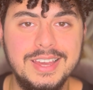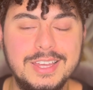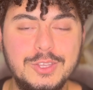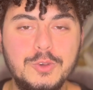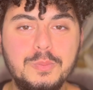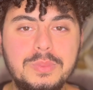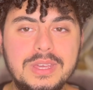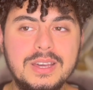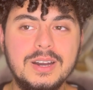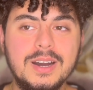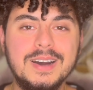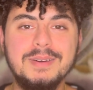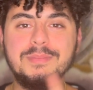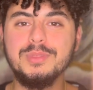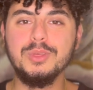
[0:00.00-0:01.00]
You
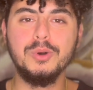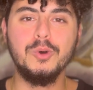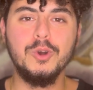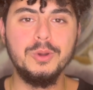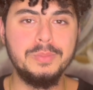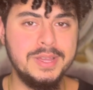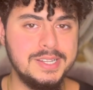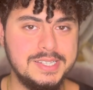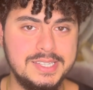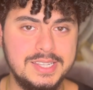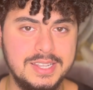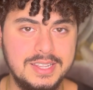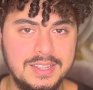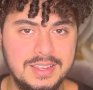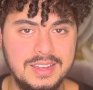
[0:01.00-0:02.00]
become the orbit.
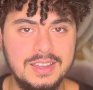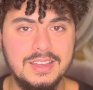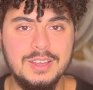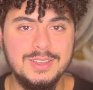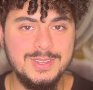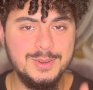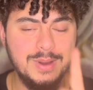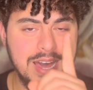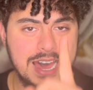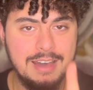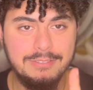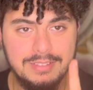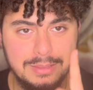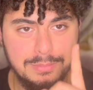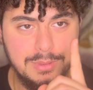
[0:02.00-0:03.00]
You
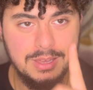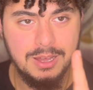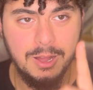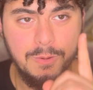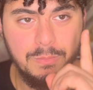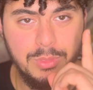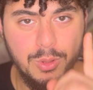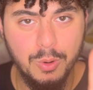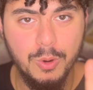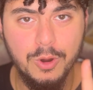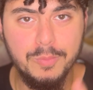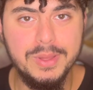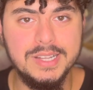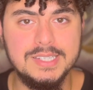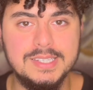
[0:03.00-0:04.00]
have to become the
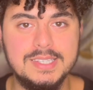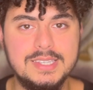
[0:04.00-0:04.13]
orbit.